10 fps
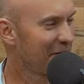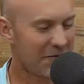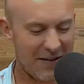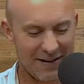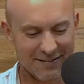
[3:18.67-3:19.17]

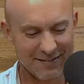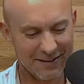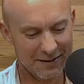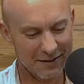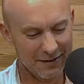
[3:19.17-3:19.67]

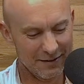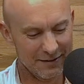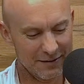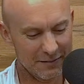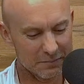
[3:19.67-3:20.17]

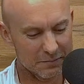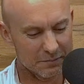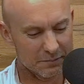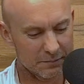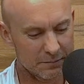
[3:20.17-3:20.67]

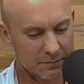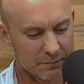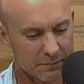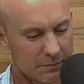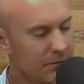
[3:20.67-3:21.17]

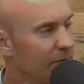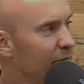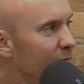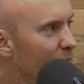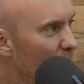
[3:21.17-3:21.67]

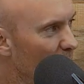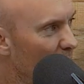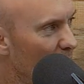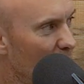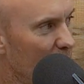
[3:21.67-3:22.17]

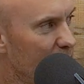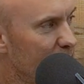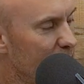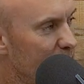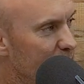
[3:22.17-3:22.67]

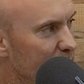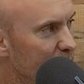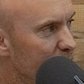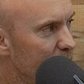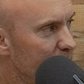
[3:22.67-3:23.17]

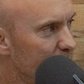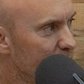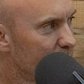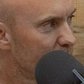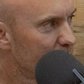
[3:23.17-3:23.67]

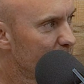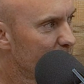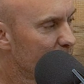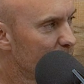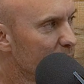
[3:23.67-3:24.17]

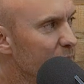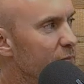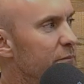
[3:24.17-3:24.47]
The person shown says nothing.